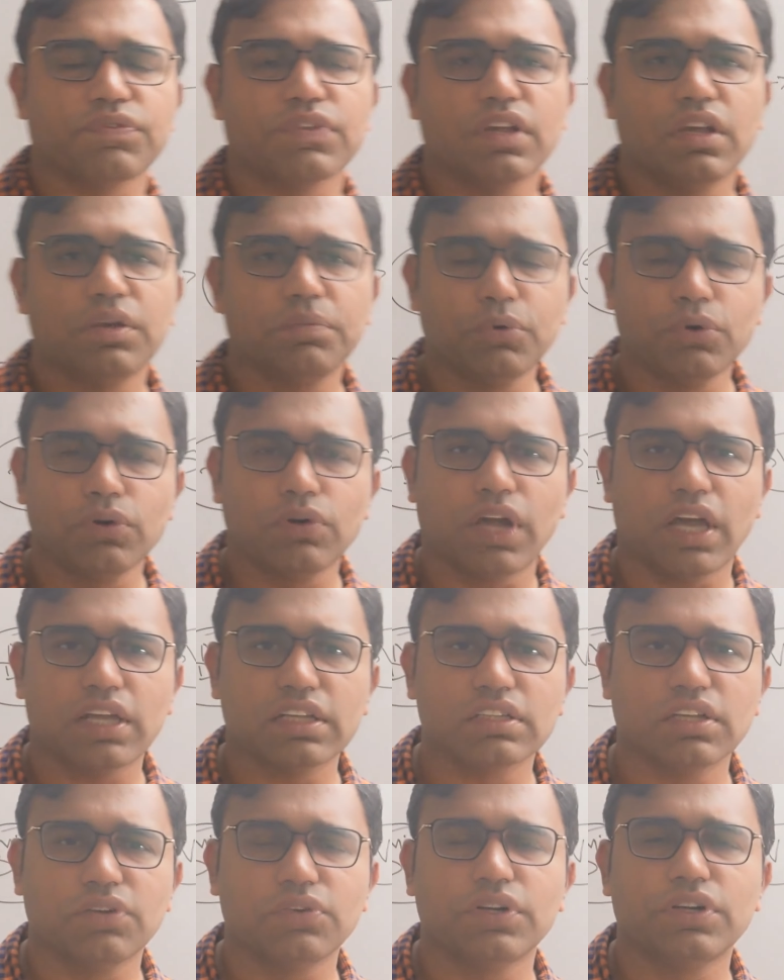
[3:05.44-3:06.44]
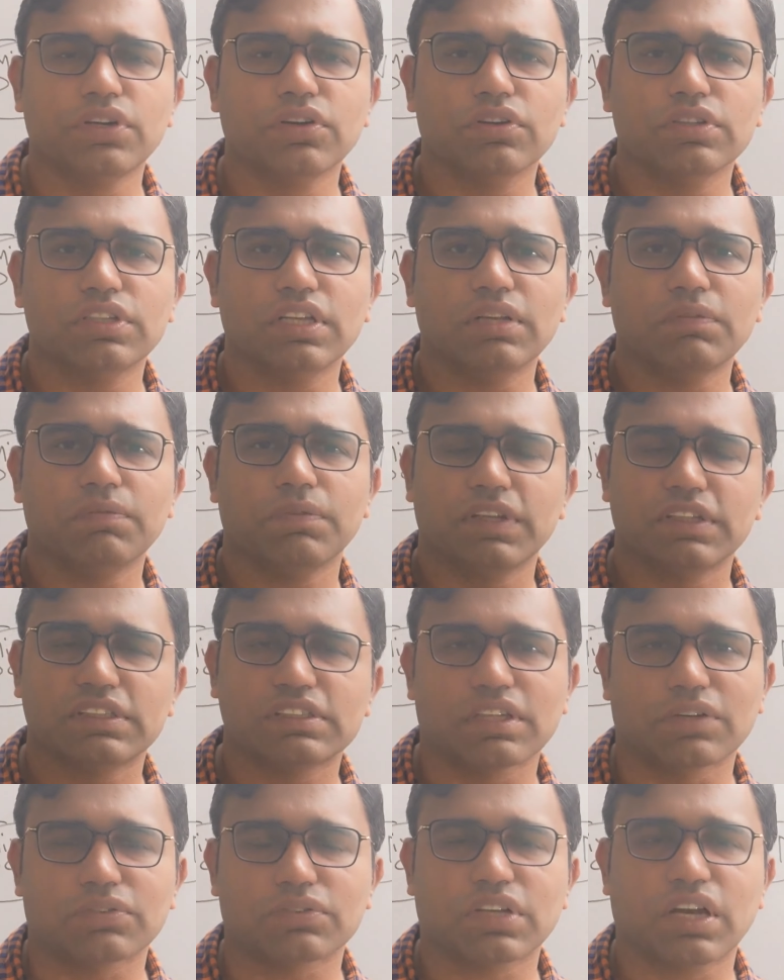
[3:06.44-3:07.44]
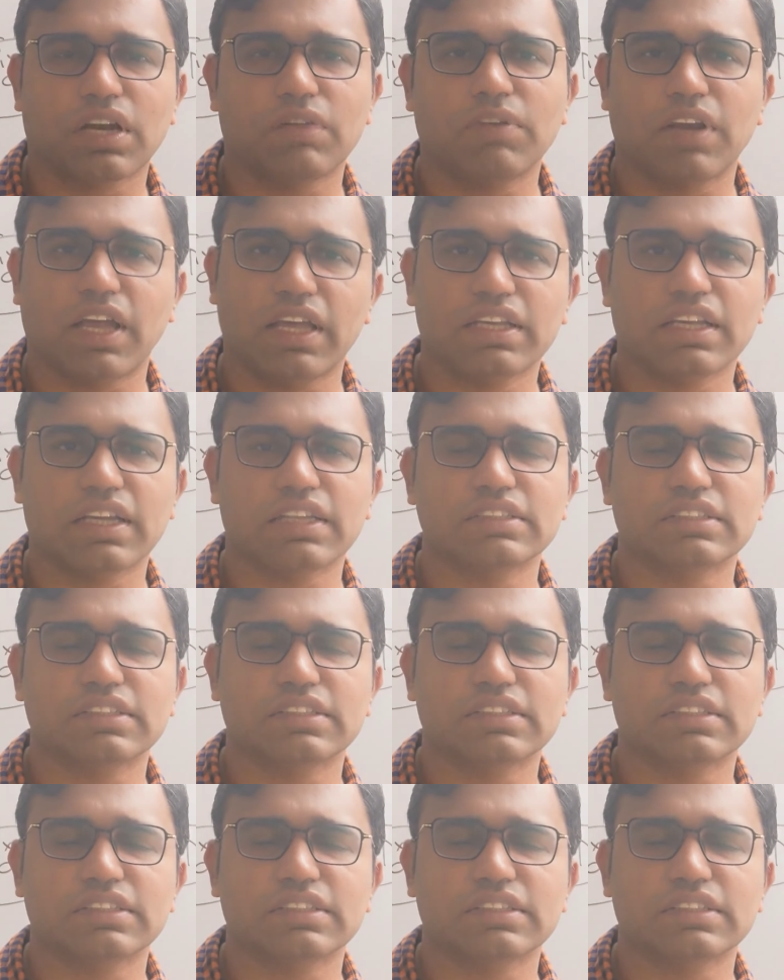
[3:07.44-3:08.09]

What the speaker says: If you like the video, then please subscribe, like and